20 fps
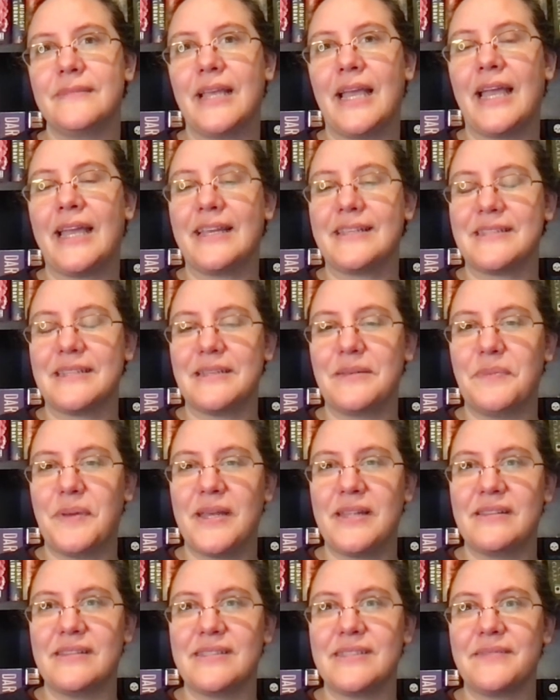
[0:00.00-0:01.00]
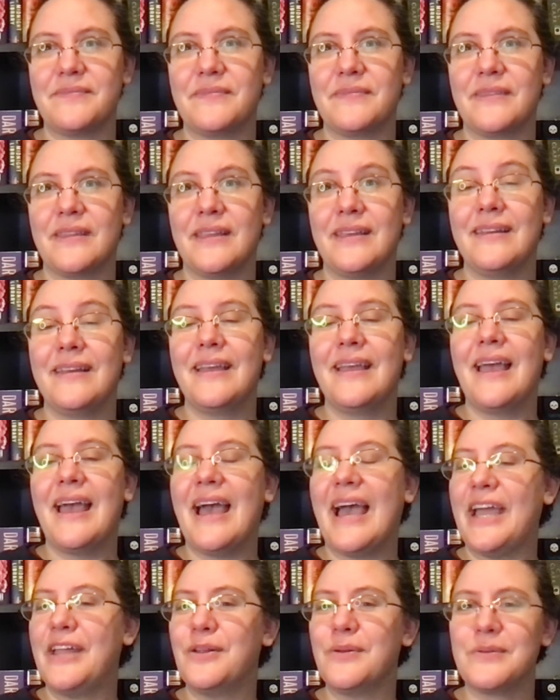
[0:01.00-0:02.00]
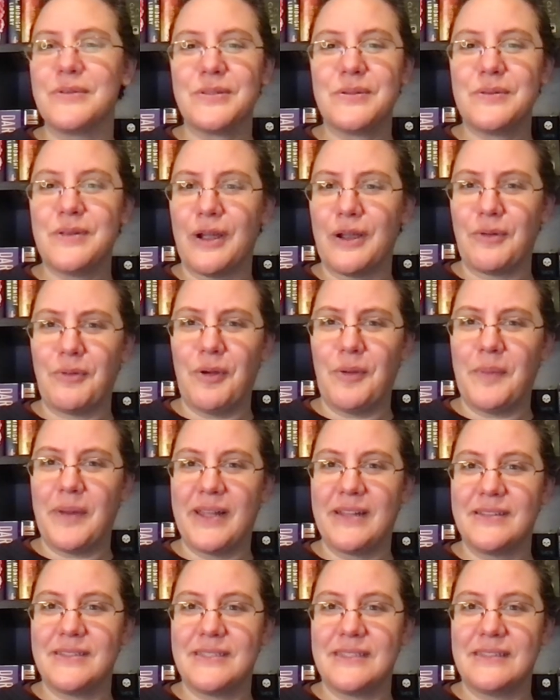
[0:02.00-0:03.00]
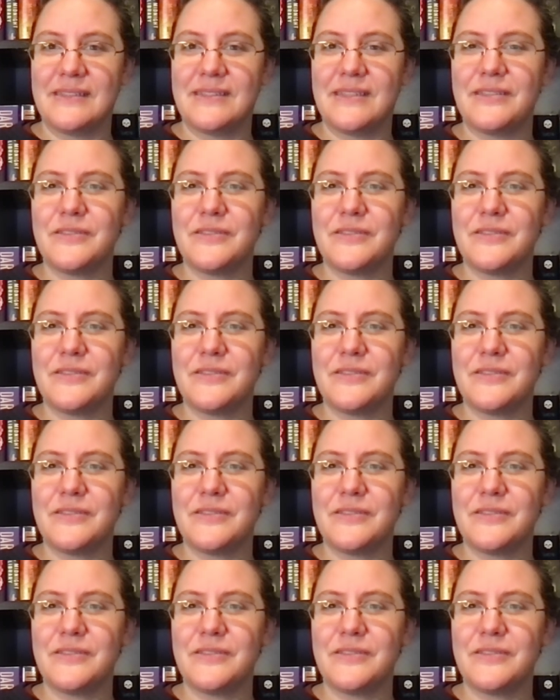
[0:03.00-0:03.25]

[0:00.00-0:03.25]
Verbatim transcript: I guess it depends. I don't do dark romances,